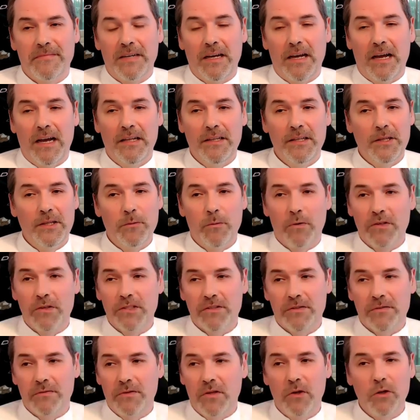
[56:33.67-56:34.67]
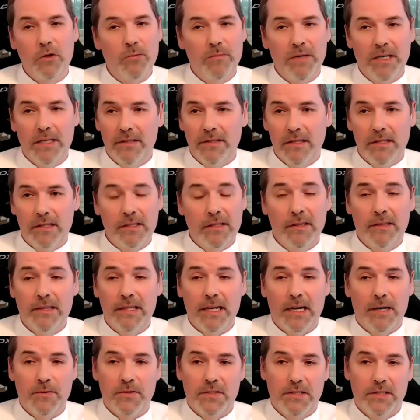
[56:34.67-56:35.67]
And it was documented in
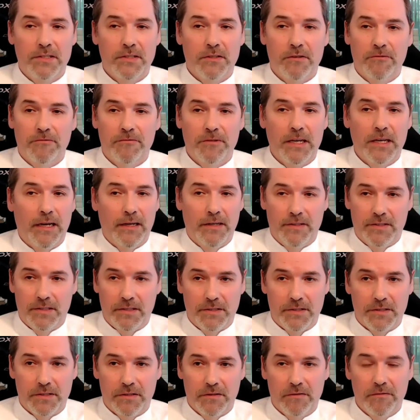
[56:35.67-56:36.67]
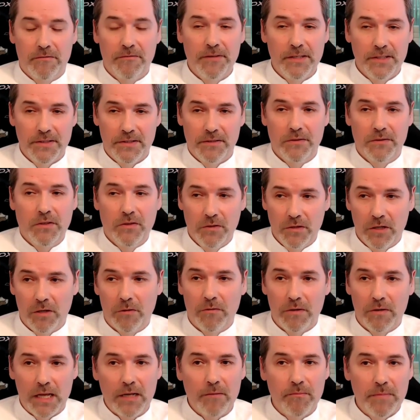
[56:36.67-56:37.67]
thousands of cases,
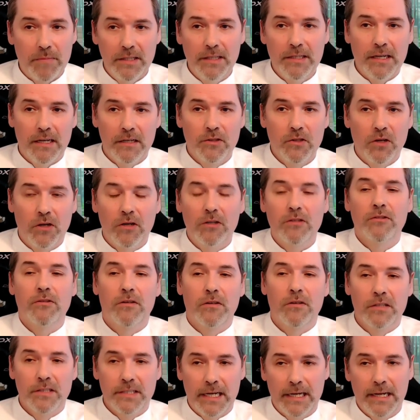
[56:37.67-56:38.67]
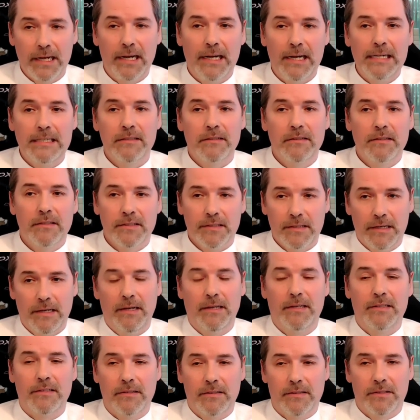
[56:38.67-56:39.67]
like medical doctor, psychiatrist
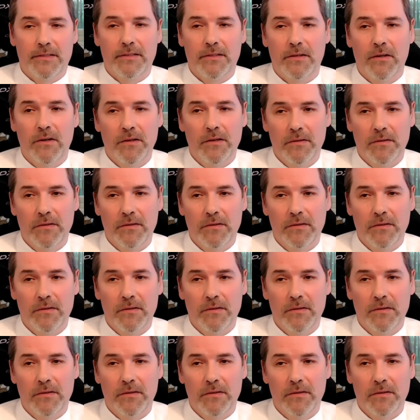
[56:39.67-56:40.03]
cases,